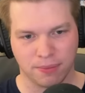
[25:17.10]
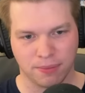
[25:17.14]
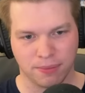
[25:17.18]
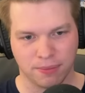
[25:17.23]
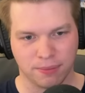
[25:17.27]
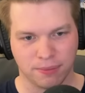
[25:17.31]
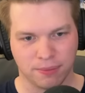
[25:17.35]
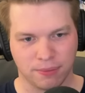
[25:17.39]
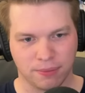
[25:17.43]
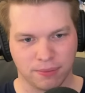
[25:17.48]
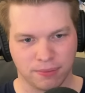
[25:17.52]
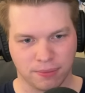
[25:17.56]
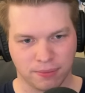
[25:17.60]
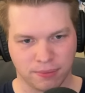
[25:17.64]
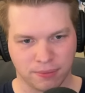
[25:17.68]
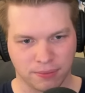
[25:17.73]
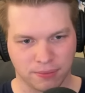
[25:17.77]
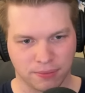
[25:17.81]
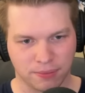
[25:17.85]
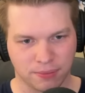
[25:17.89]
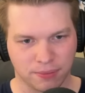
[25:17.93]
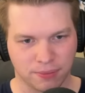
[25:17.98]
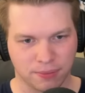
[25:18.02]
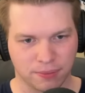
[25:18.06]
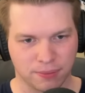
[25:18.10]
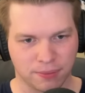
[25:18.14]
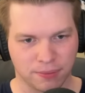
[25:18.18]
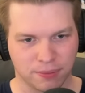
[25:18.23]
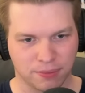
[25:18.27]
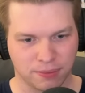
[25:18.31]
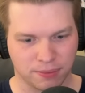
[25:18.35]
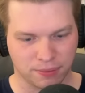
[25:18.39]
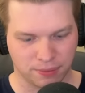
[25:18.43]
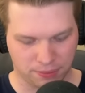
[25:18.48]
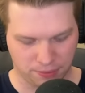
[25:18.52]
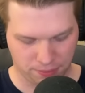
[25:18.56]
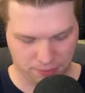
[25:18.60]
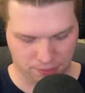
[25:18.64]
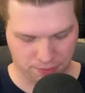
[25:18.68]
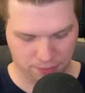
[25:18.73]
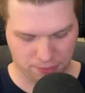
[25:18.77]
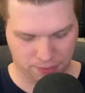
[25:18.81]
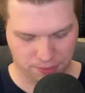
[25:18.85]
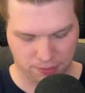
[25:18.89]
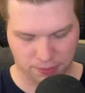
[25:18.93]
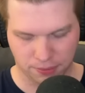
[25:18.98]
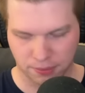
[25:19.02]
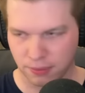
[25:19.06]

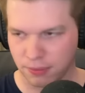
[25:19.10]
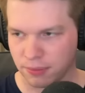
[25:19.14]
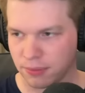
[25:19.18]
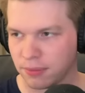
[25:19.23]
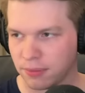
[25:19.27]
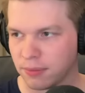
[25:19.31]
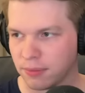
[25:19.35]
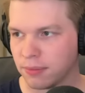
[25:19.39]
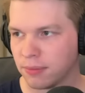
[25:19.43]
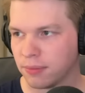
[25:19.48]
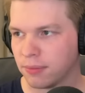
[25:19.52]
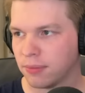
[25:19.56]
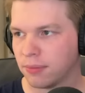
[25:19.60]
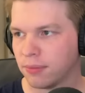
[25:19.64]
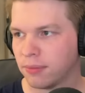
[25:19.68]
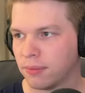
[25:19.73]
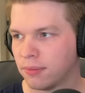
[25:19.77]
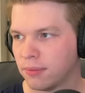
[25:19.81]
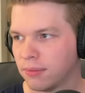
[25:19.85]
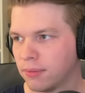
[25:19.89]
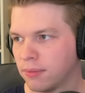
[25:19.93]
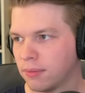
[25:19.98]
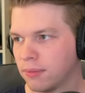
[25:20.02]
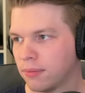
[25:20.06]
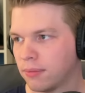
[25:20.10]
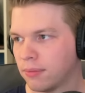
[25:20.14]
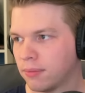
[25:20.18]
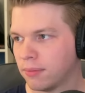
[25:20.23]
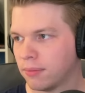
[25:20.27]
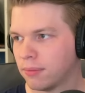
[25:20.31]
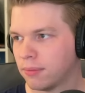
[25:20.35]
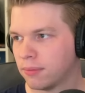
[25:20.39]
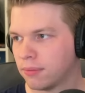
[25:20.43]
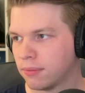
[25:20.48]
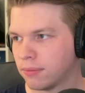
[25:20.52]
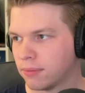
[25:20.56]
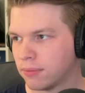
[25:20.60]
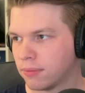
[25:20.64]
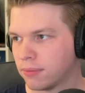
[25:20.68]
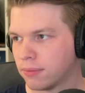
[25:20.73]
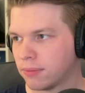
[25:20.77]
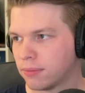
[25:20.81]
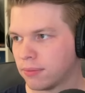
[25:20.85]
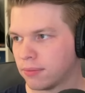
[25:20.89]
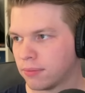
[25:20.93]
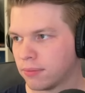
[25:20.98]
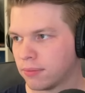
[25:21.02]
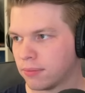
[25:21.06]

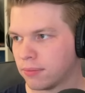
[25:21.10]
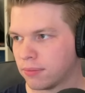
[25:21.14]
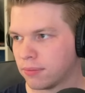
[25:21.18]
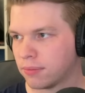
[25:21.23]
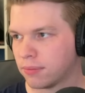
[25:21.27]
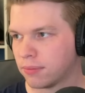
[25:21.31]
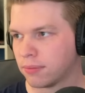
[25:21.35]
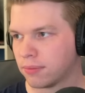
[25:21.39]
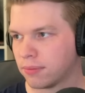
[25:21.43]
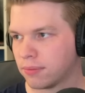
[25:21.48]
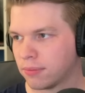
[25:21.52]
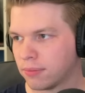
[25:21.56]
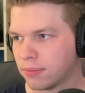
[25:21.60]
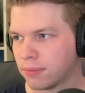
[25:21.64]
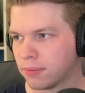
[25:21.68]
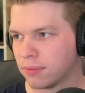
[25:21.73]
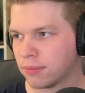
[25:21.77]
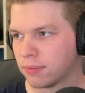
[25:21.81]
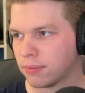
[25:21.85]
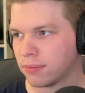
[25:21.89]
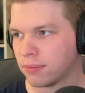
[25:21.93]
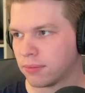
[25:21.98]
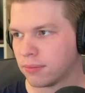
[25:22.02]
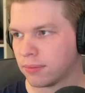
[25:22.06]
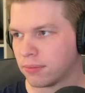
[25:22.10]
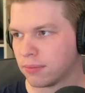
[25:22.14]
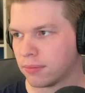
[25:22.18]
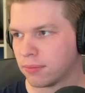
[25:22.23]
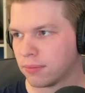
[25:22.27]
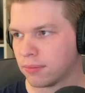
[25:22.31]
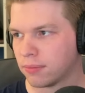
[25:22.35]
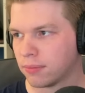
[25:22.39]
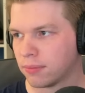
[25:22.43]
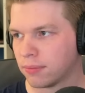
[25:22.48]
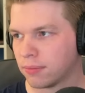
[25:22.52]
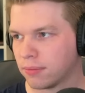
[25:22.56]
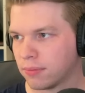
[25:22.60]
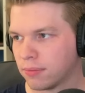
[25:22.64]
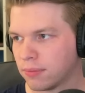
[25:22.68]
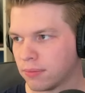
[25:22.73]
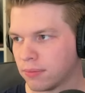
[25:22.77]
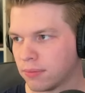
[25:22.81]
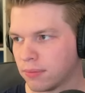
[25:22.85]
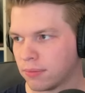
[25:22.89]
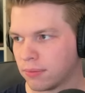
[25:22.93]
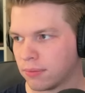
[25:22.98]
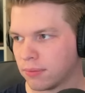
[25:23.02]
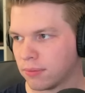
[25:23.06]

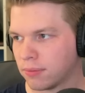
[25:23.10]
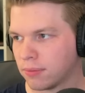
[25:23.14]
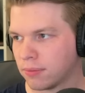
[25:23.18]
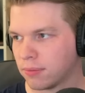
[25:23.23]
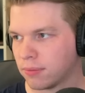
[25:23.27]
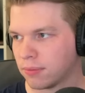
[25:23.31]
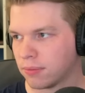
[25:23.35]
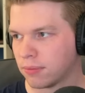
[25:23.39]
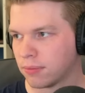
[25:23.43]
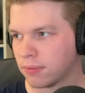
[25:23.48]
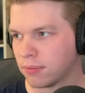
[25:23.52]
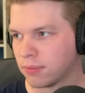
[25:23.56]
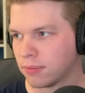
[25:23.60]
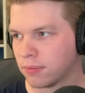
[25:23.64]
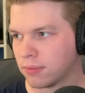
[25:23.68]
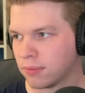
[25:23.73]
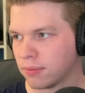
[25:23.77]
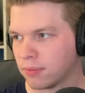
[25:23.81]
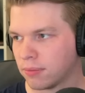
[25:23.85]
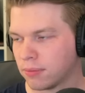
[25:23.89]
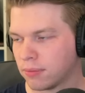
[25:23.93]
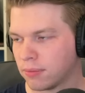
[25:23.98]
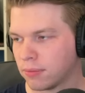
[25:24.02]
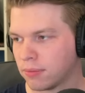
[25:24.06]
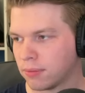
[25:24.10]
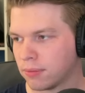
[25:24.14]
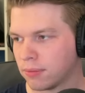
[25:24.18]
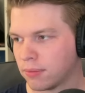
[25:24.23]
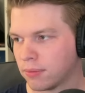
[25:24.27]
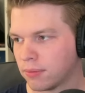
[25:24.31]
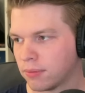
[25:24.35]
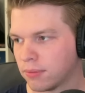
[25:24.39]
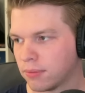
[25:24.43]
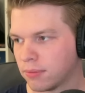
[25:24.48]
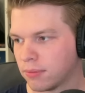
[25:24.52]
This person isn't speaking.